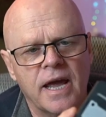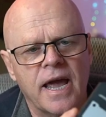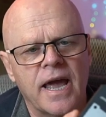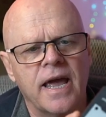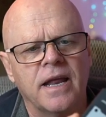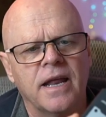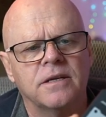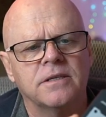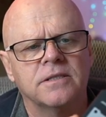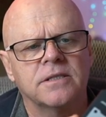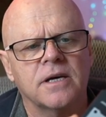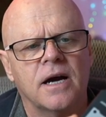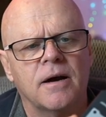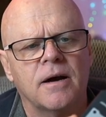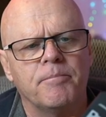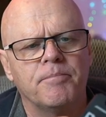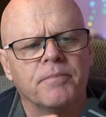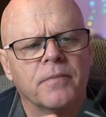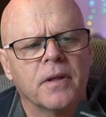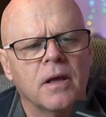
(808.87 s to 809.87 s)
And
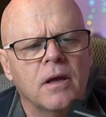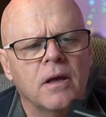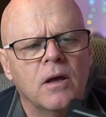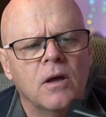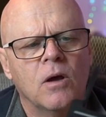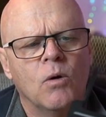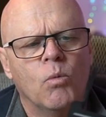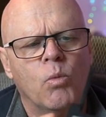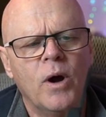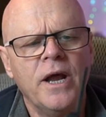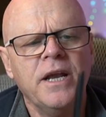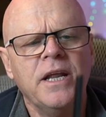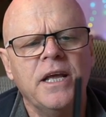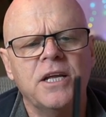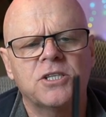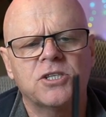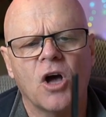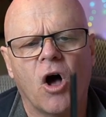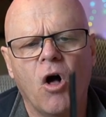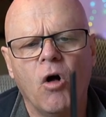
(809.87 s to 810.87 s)
um, when
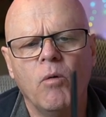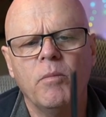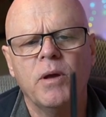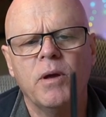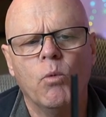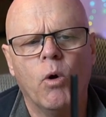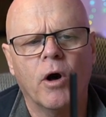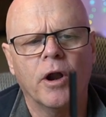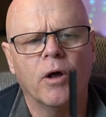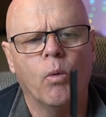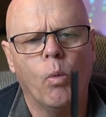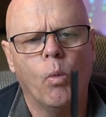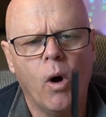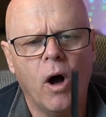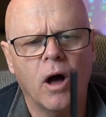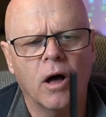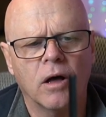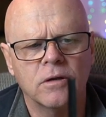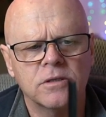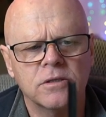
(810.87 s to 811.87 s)
he told me what it
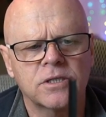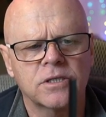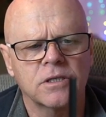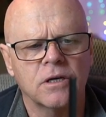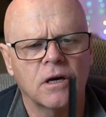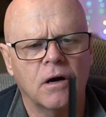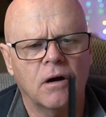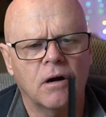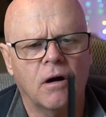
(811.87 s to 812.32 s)
was,